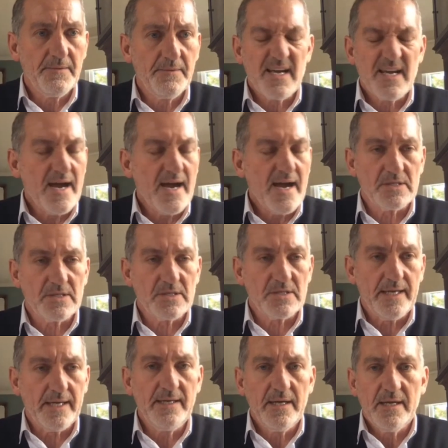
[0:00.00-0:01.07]

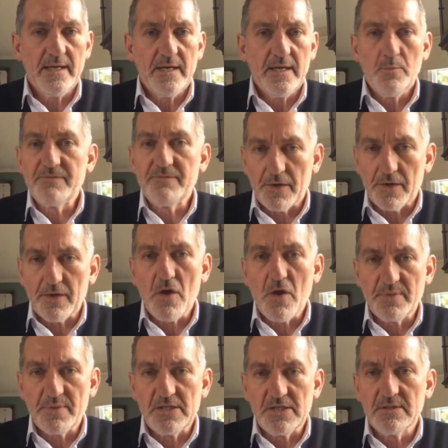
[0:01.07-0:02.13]
actually, we've got an
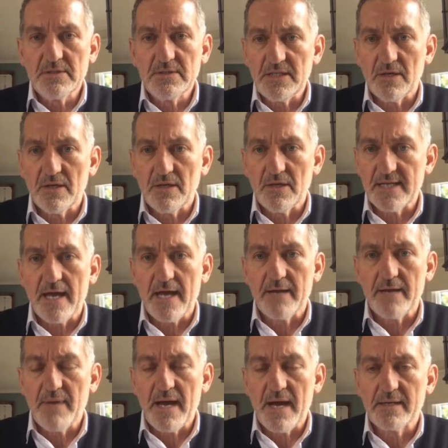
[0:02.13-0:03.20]
opportunity here to stand
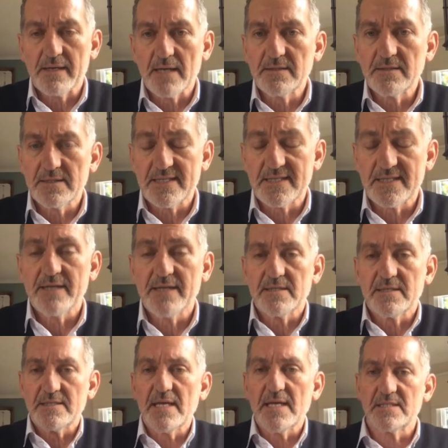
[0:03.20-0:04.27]
back and understand the
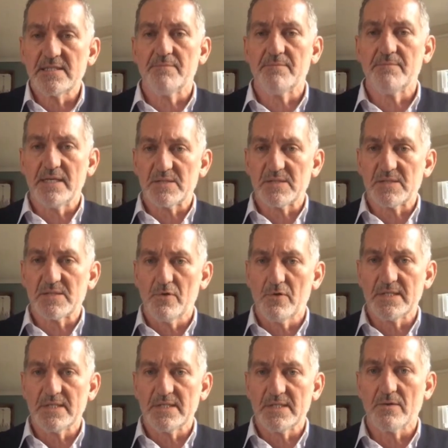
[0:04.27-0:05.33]
system in its
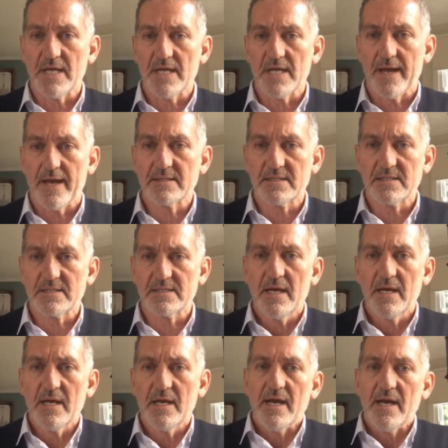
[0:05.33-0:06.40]
broadest context,
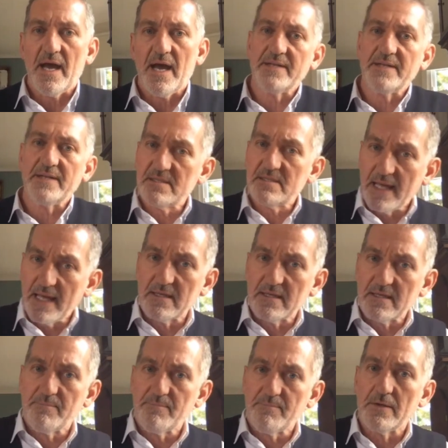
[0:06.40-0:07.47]
and to think
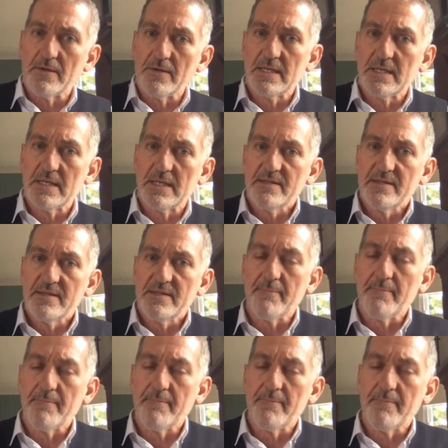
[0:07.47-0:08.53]
about the
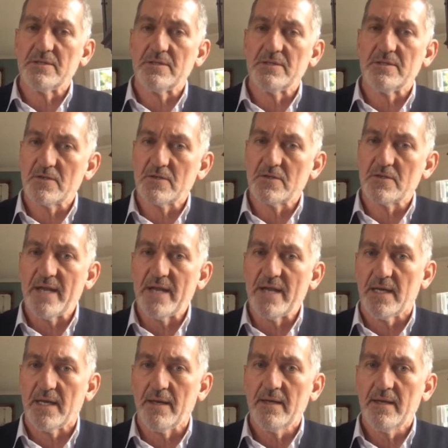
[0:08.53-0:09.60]
ambition that
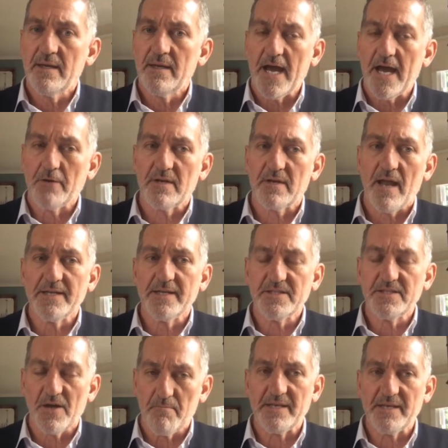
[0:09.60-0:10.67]
Gwenda outlined
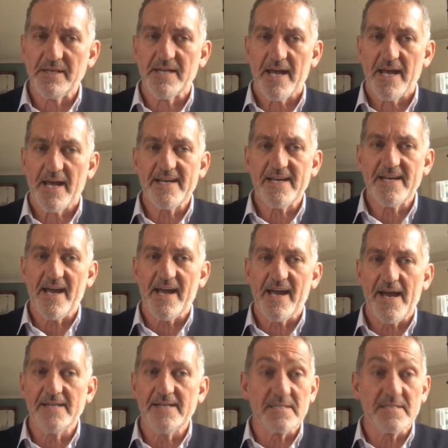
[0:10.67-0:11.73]
on Monday,
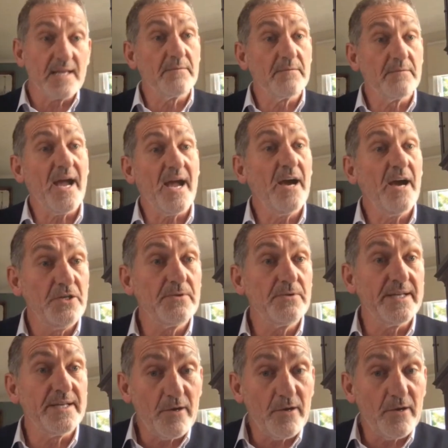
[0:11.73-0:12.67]
and to think about how you can